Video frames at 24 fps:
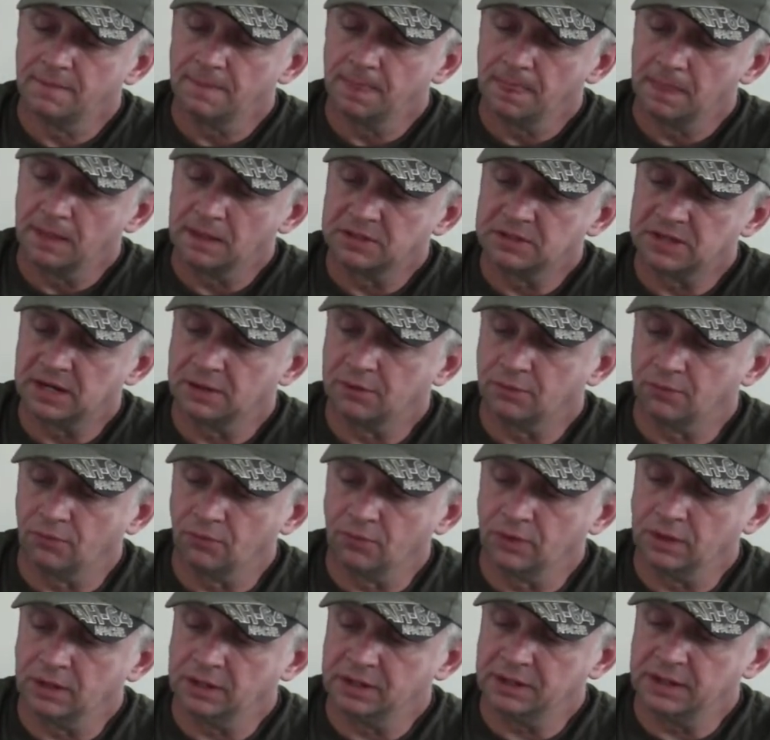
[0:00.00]
It's got a
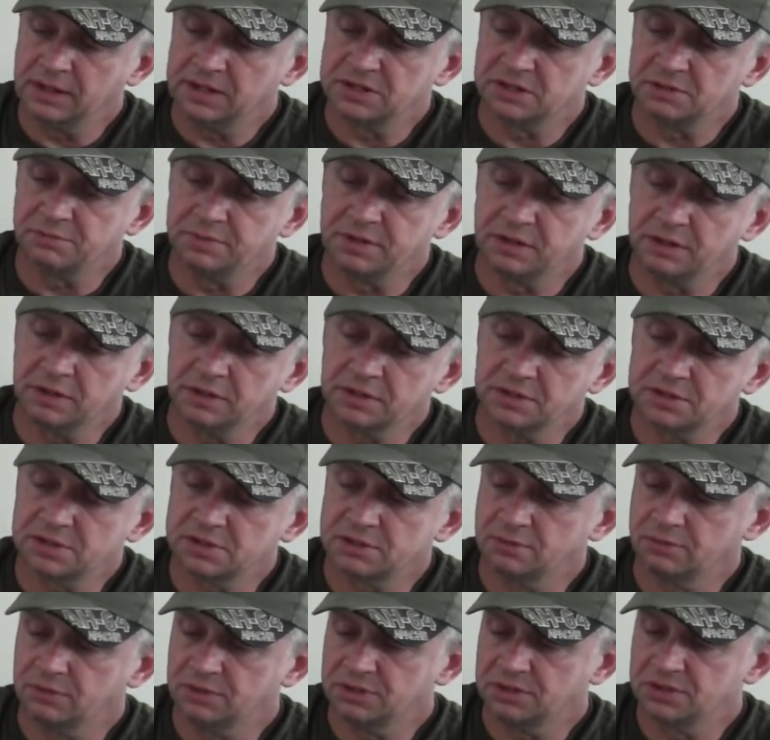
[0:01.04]
really nice
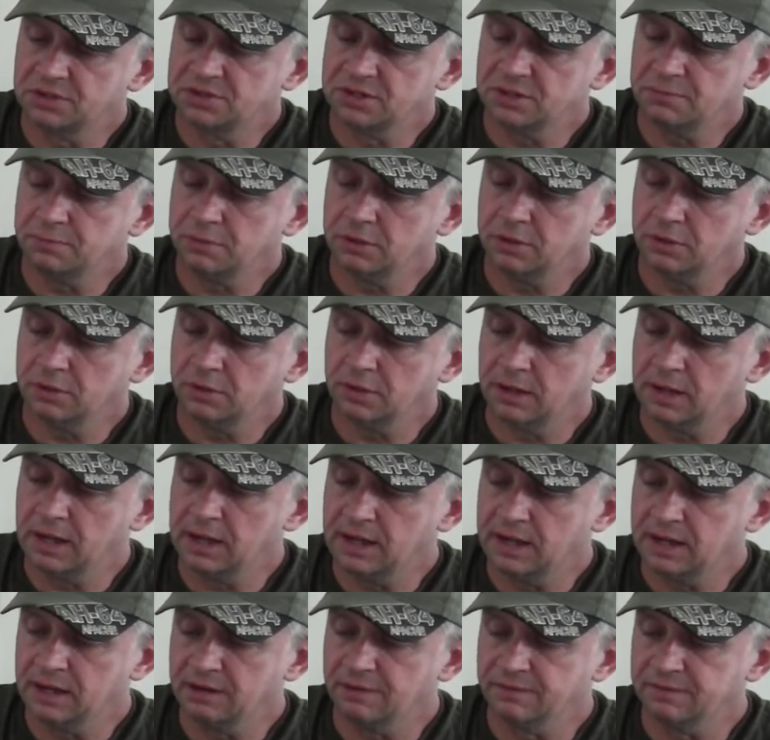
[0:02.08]
appearance with the zipper
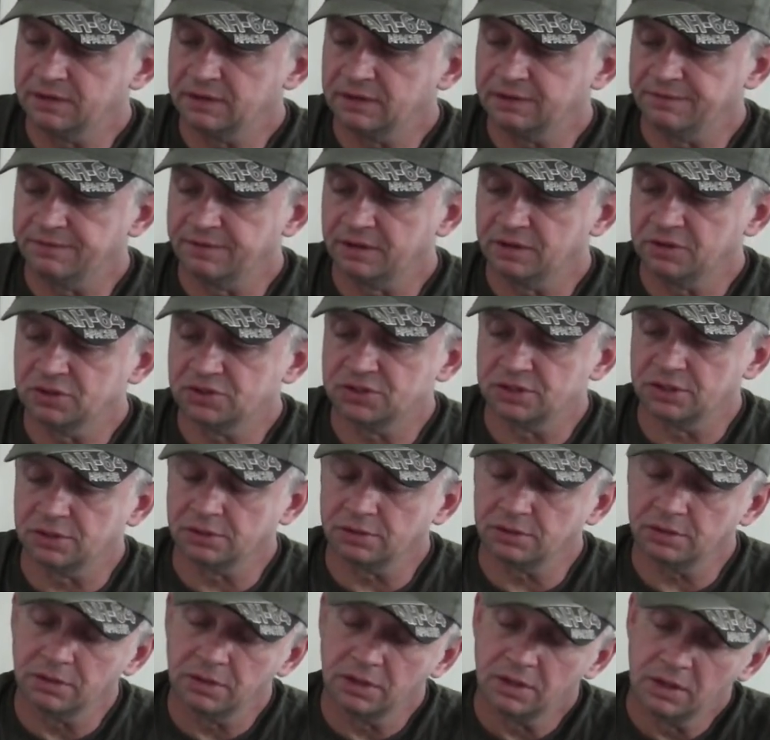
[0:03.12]
and a very functional,
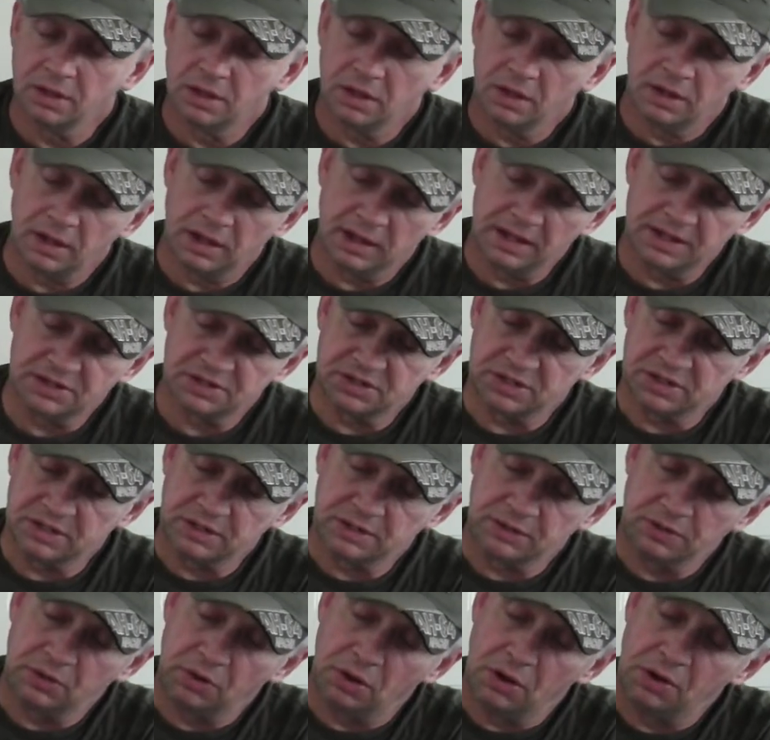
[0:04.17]
as
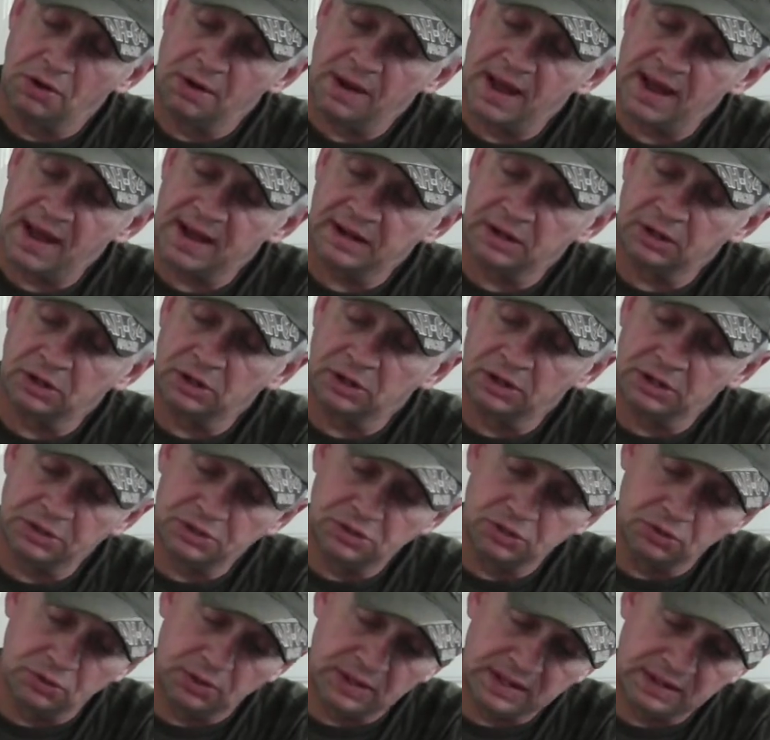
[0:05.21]
in not going
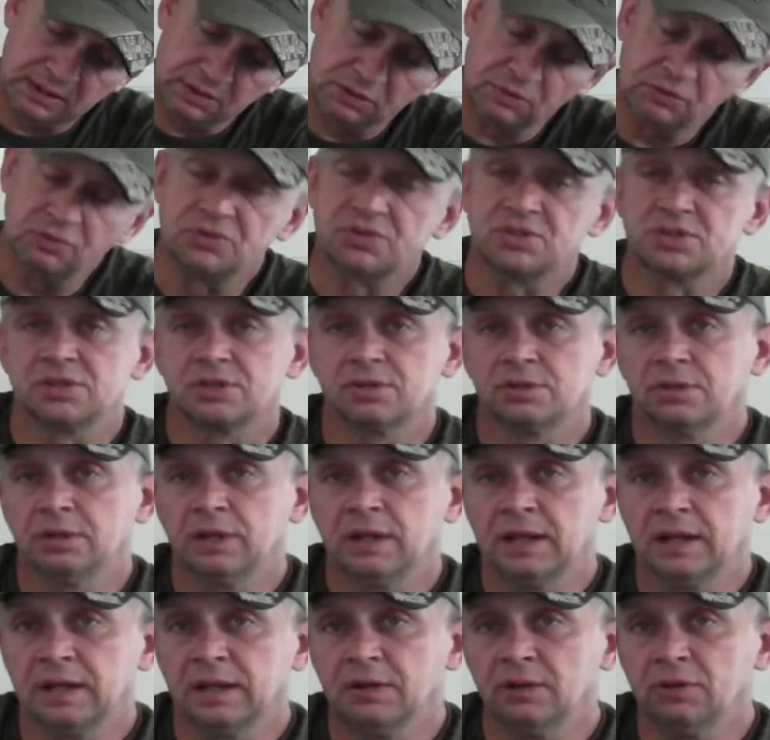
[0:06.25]
to let loose
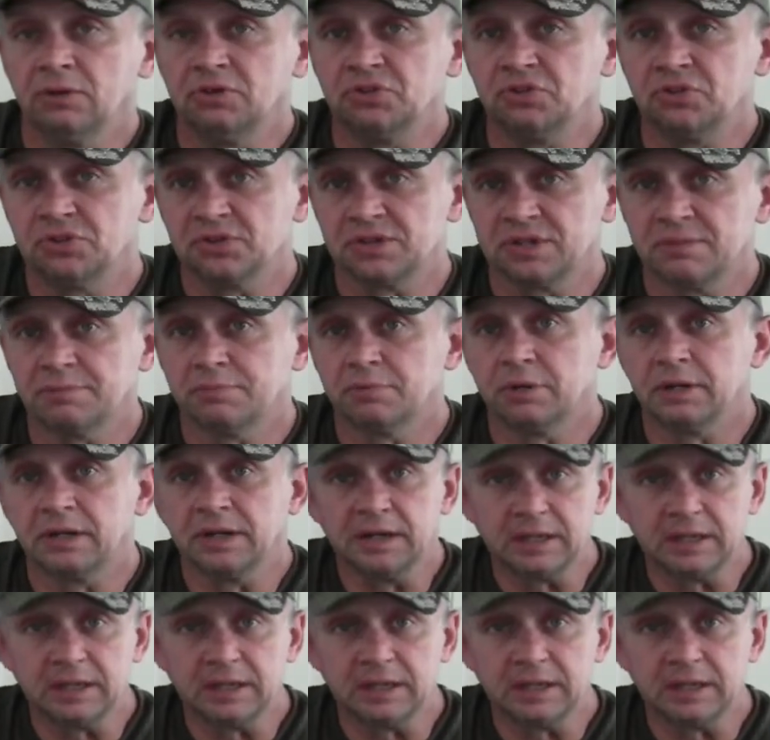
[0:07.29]
and lose your zipper at